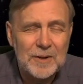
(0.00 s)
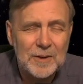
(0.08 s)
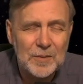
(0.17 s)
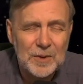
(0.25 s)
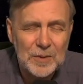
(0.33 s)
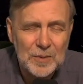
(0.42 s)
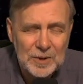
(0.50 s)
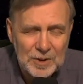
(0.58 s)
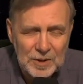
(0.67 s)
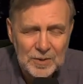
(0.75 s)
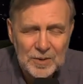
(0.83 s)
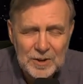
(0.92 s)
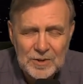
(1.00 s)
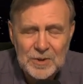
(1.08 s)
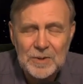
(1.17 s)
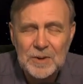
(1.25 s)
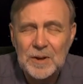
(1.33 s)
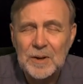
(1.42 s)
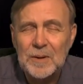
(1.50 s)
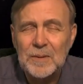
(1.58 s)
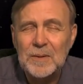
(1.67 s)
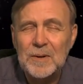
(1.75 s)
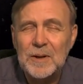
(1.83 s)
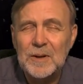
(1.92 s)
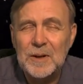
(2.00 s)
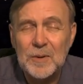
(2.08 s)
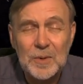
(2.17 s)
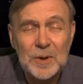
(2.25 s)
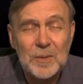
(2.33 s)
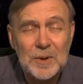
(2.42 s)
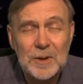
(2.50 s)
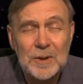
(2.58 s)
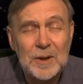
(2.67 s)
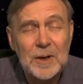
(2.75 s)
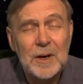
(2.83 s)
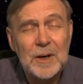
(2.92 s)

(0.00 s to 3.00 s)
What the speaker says: that we would know that you know, and that we would